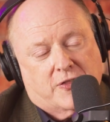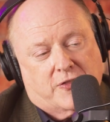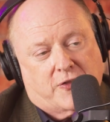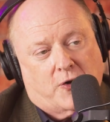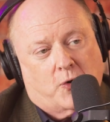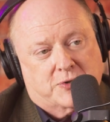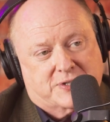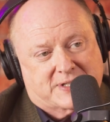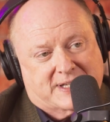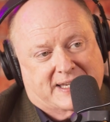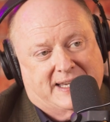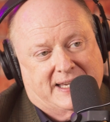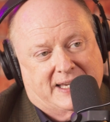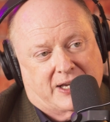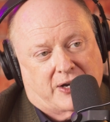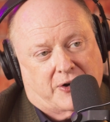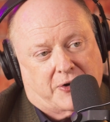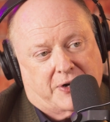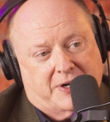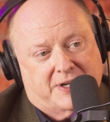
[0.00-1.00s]
those
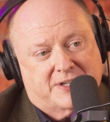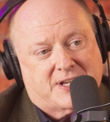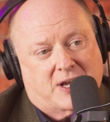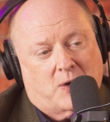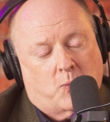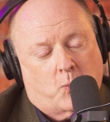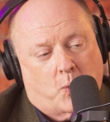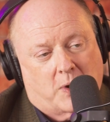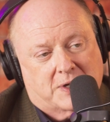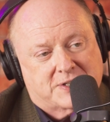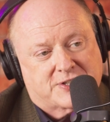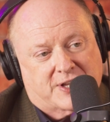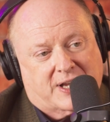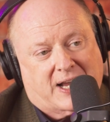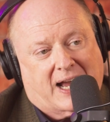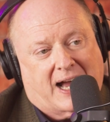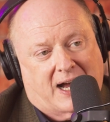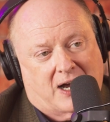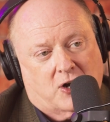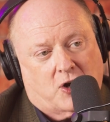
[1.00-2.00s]
key areas and what's the
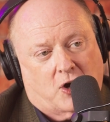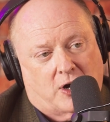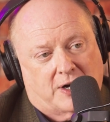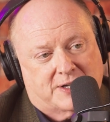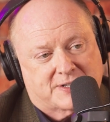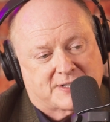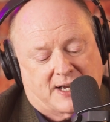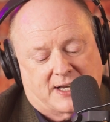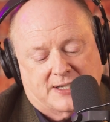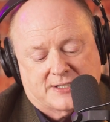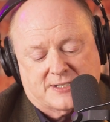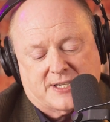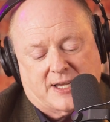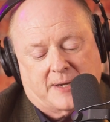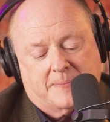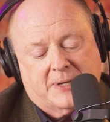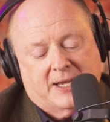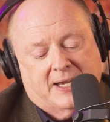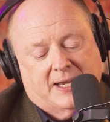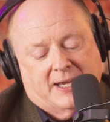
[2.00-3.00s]
cause
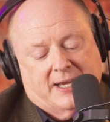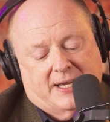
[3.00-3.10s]
concept.